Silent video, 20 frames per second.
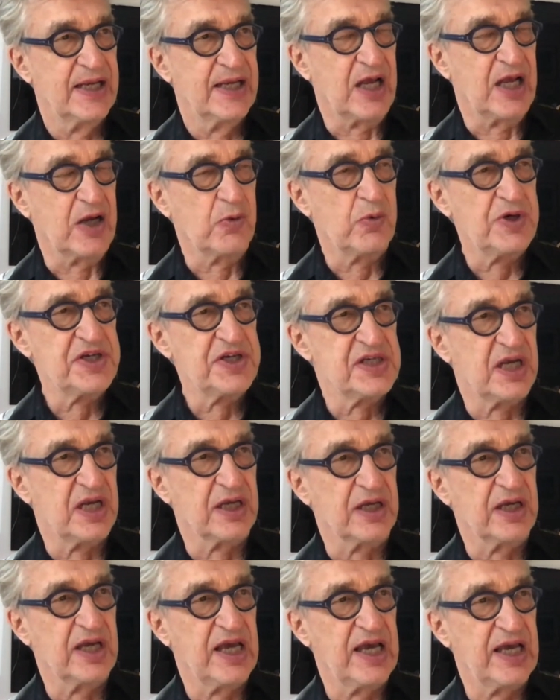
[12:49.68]
I wish I
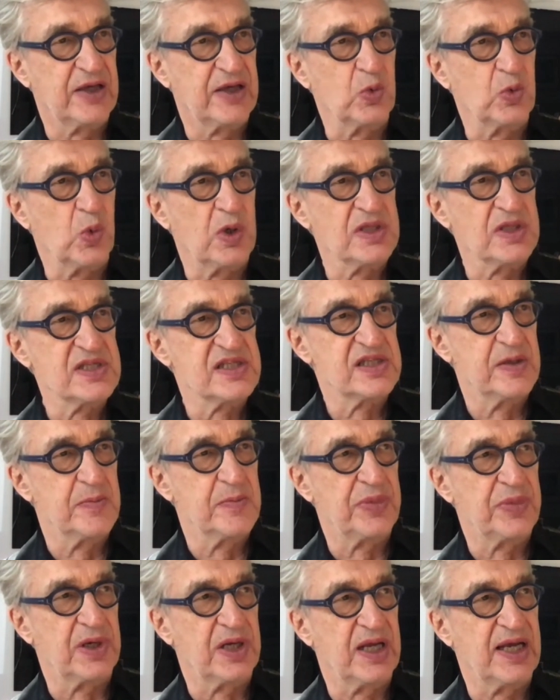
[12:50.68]
had one
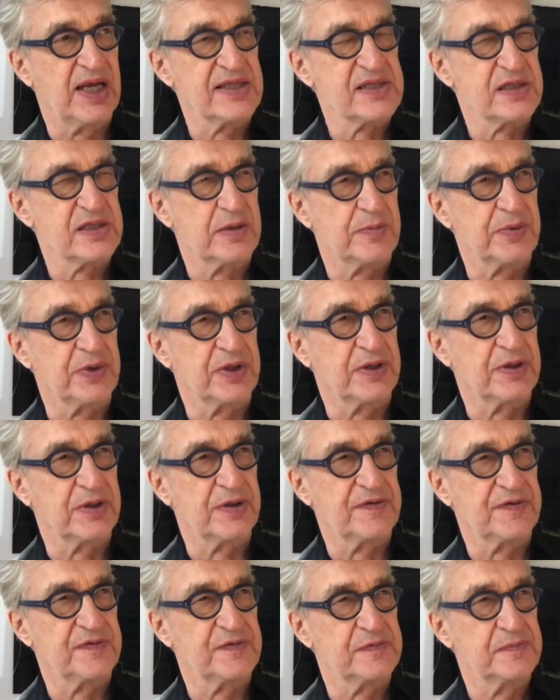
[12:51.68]
simple answer,
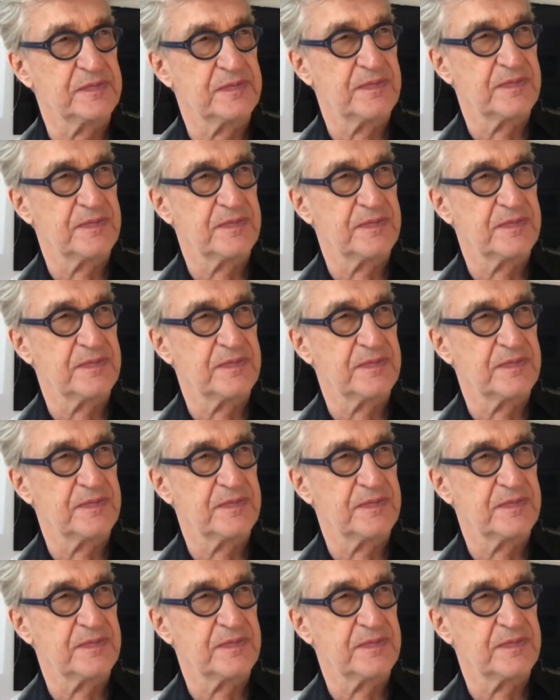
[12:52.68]
because